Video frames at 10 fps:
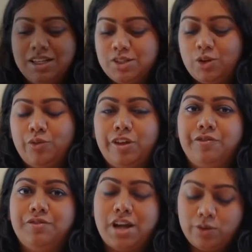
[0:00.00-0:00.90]
So
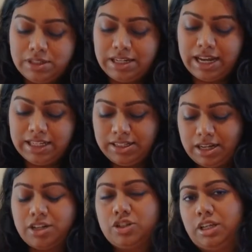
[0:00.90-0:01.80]
we've now sliced
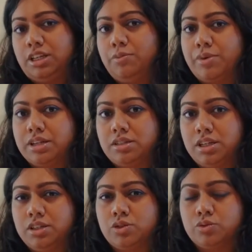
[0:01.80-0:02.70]
our chicken breast
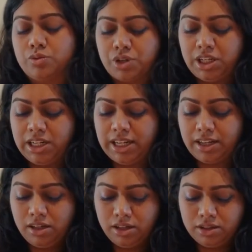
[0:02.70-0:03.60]
into really
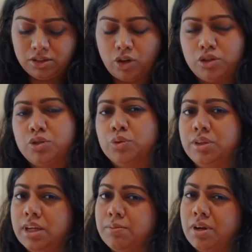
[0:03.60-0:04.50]
like not too
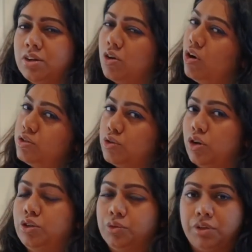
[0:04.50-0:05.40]
thin but also
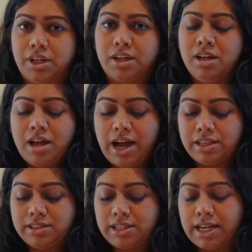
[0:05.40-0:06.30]
not too thick. I
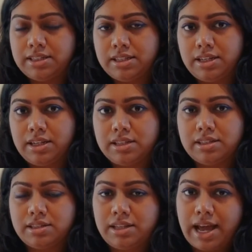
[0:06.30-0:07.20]
slice it in a
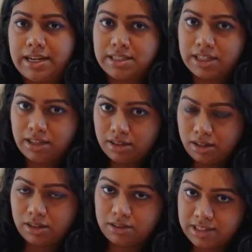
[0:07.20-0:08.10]
slanting
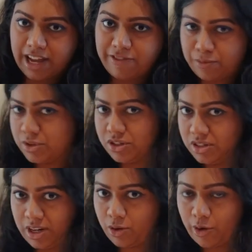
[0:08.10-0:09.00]
knife
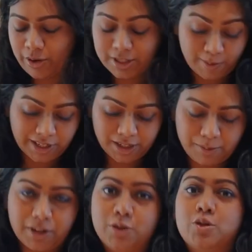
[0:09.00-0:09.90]
position. I don't know how to explain it,
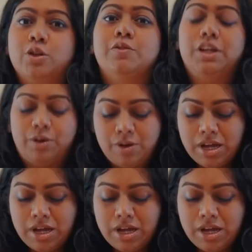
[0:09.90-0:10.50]
but you saw the video.